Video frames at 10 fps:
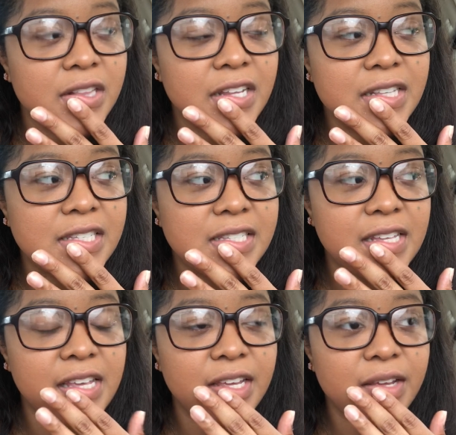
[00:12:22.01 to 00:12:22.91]
let's
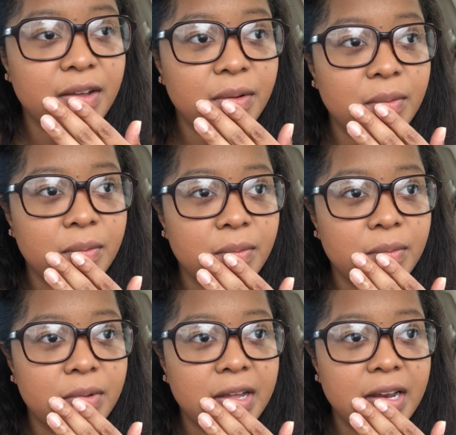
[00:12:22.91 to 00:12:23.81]
see
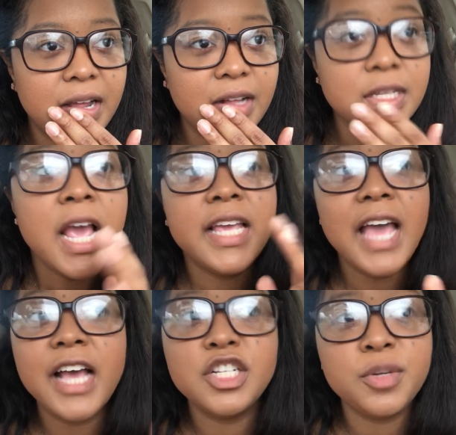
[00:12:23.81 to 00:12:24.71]
what else.
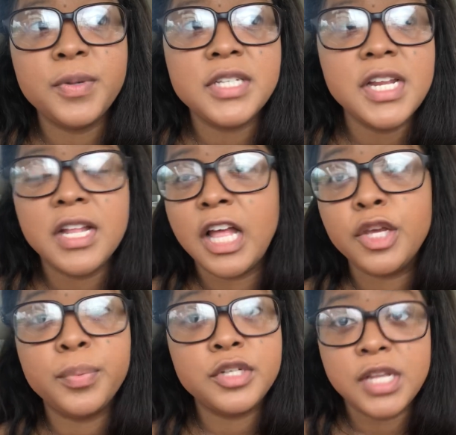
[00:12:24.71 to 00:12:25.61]
Yeah, because you're presenting a lot.
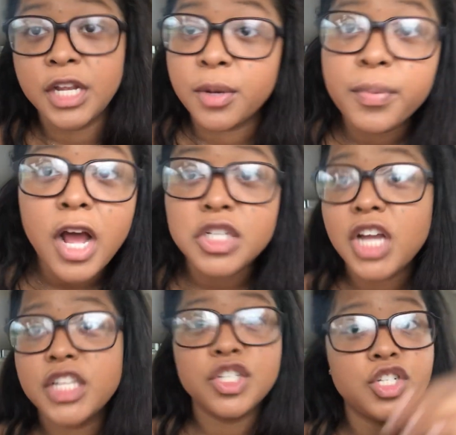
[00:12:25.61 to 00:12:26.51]
You're presenting your
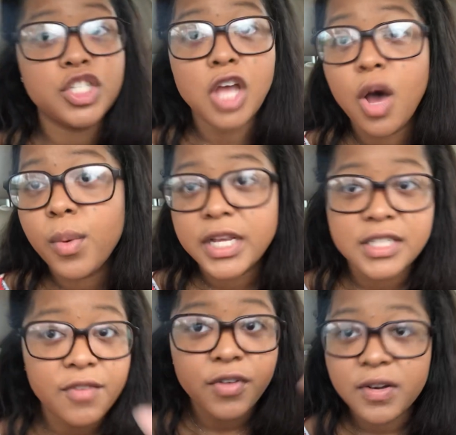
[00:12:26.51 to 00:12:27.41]
projects. You're just
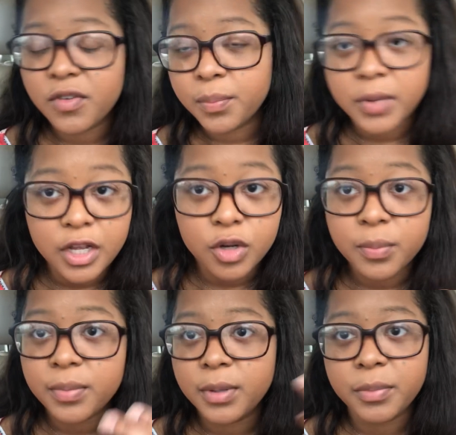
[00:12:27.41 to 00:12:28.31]
always in front of a
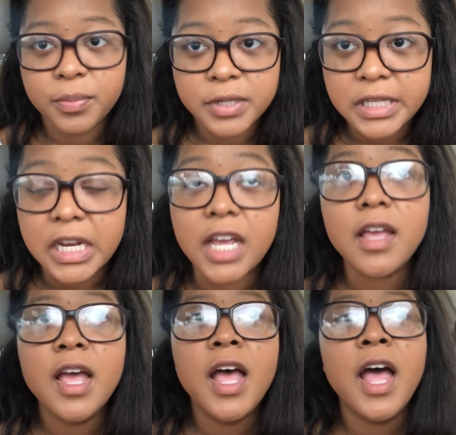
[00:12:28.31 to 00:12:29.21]
group of people presenting.
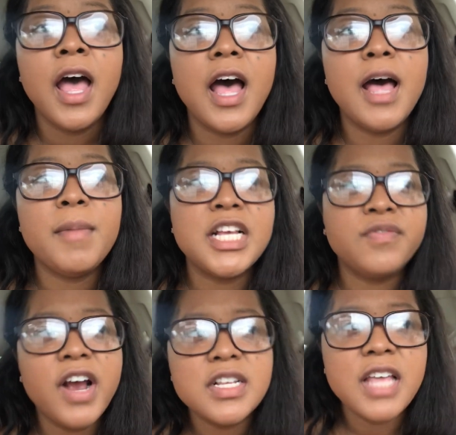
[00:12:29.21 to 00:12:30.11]

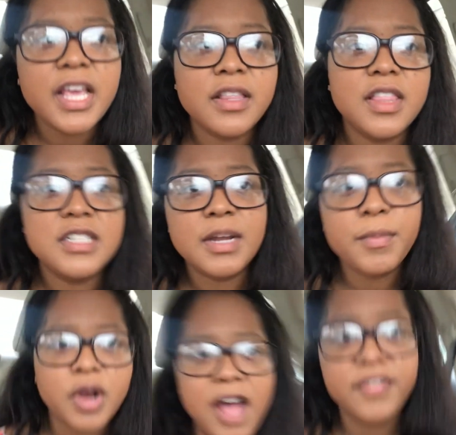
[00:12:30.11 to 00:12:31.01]
As far as like the
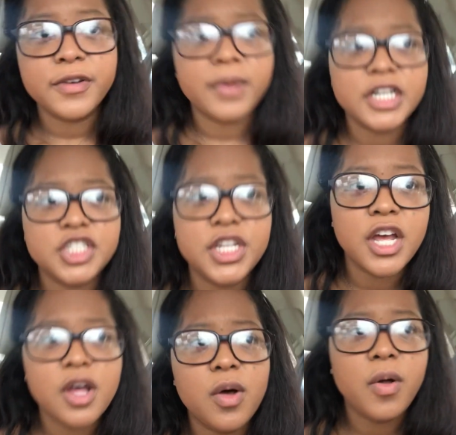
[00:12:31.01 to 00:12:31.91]
demographic
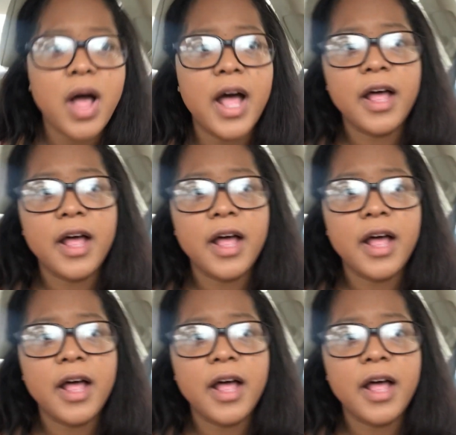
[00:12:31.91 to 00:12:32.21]
ratio,